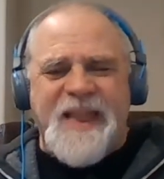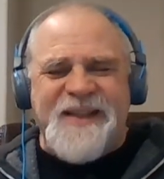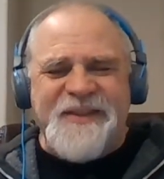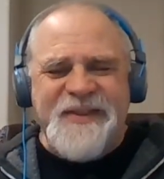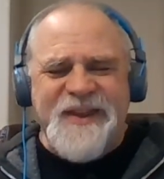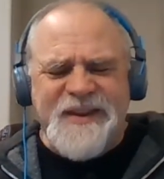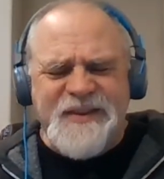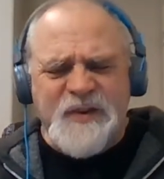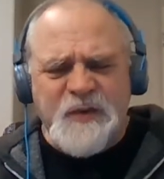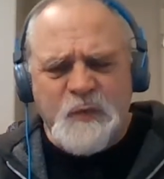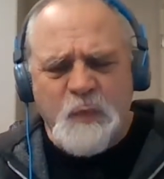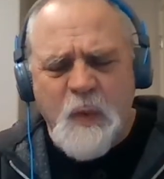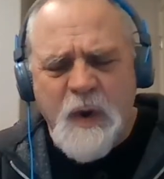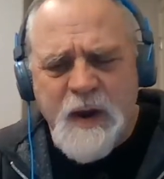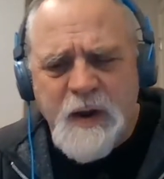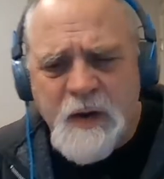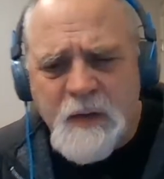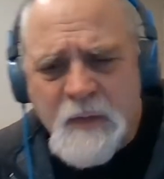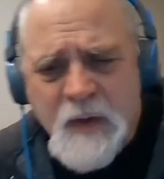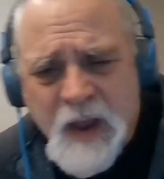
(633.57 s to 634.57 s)
This is
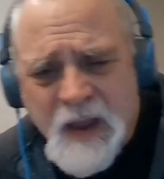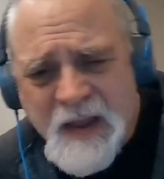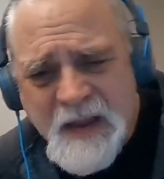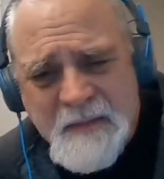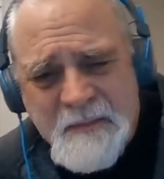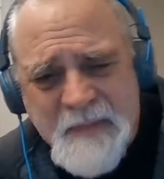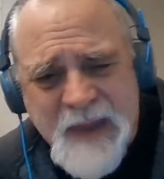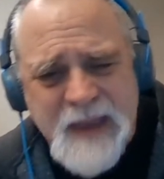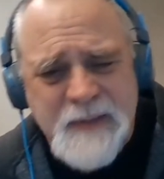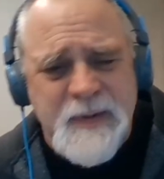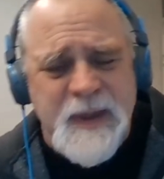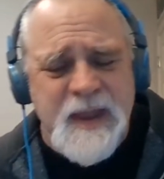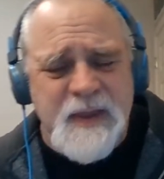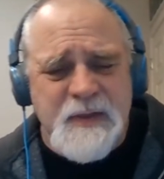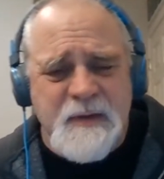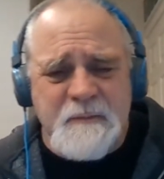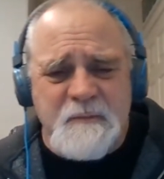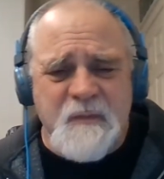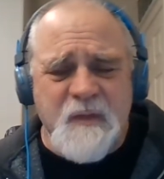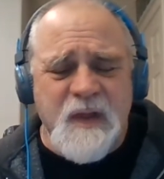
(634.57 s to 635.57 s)
where maybe
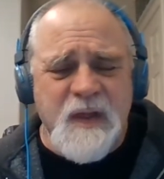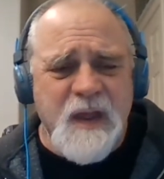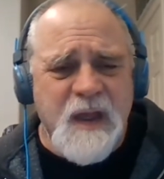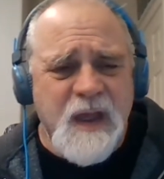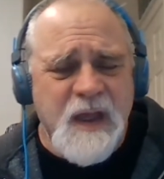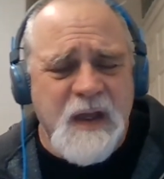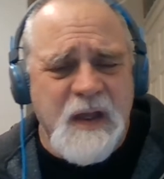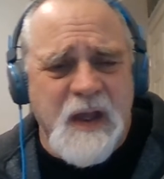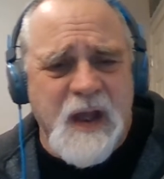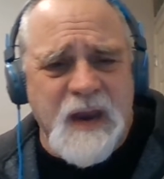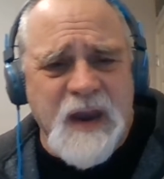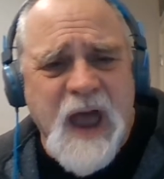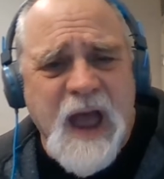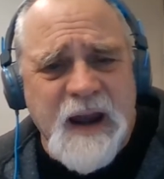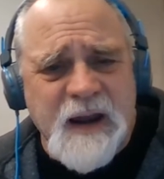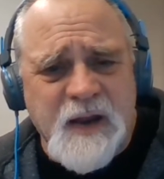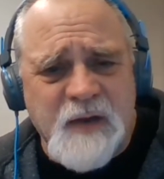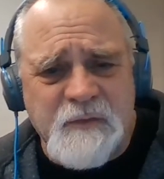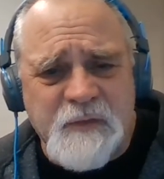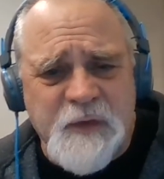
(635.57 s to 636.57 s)
a
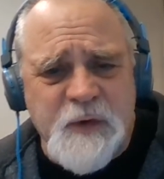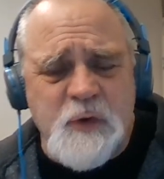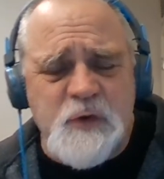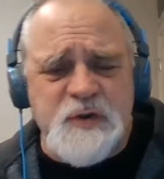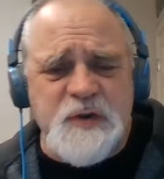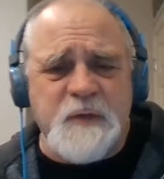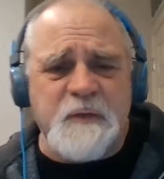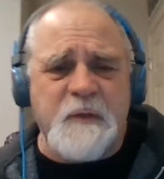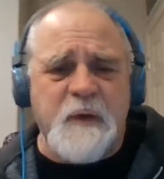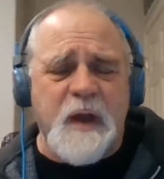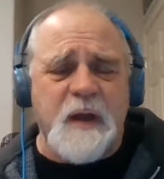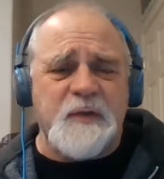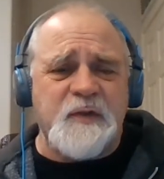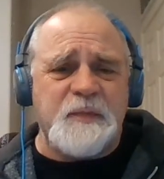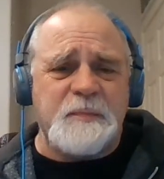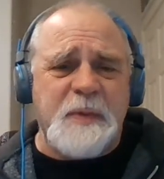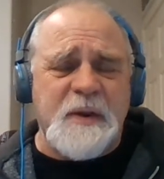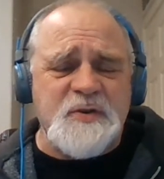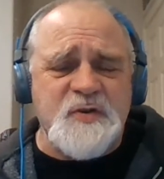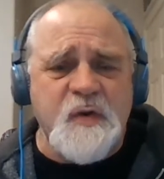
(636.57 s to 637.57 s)
lot of confusion,
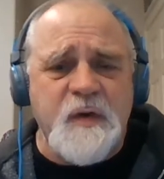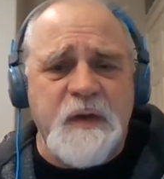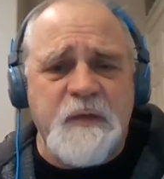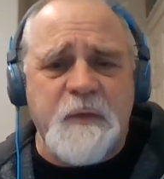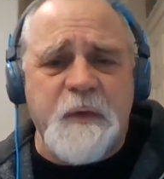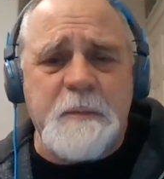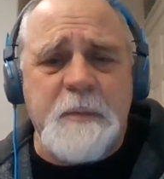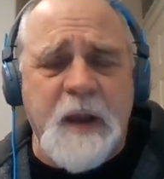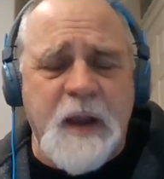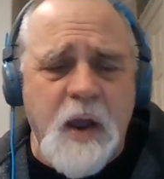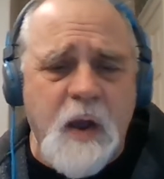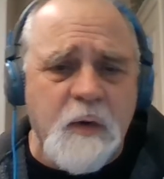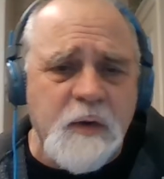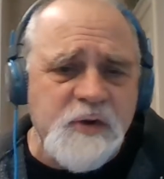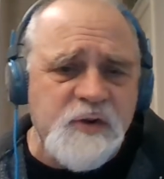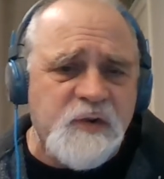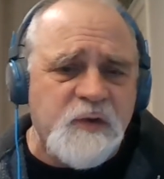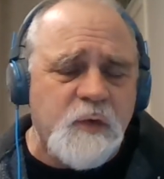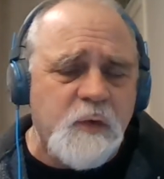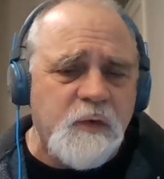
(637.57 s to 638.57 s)
especially from the
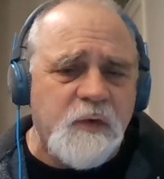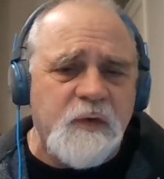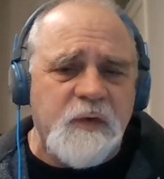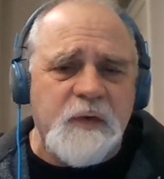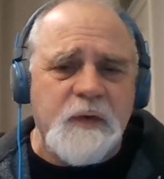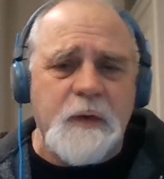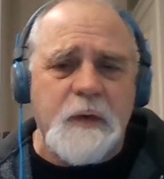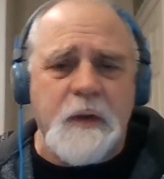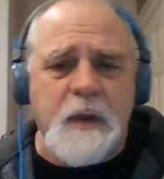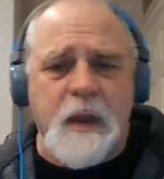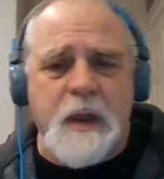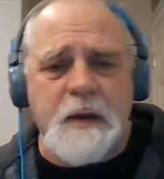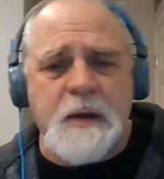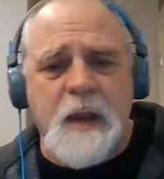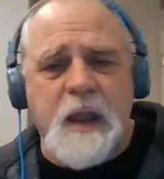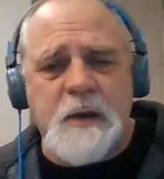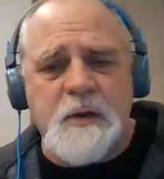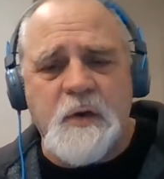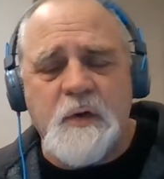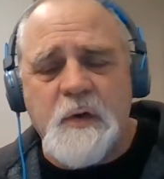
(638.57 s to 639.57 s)
college students and
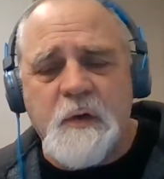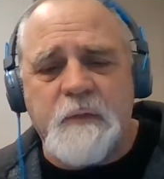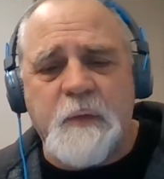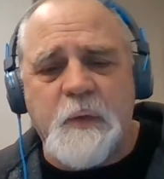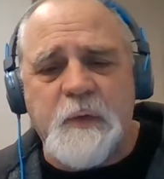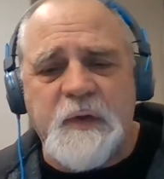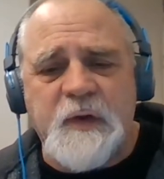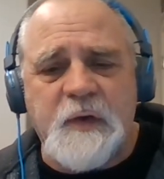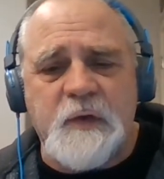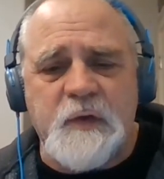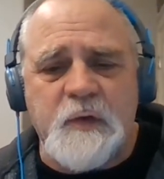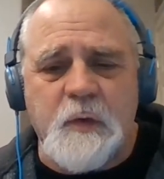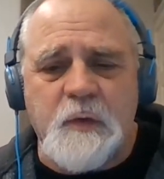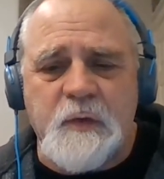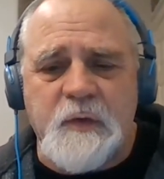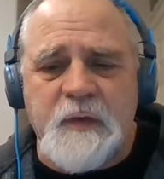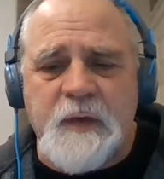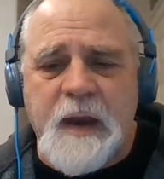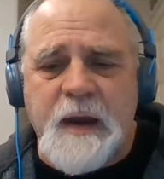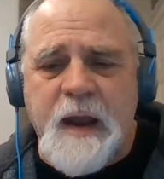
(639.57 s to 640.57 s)
university
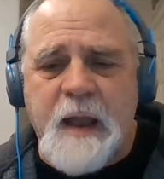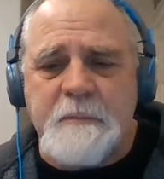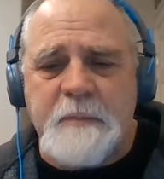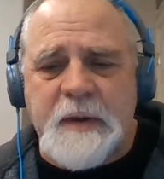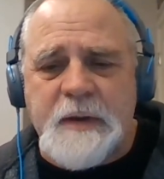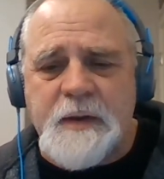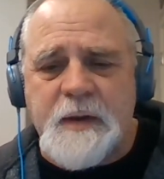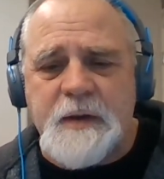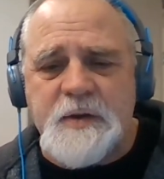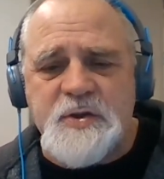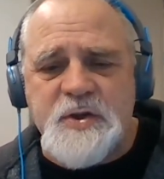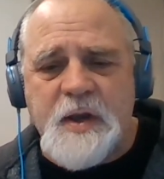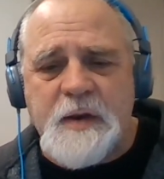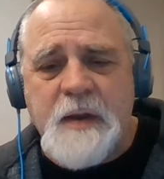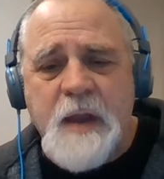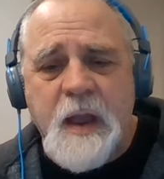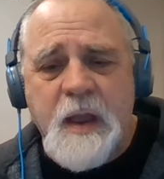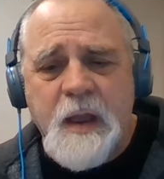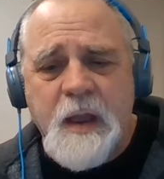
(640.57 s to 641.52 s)
students that I've been teaching,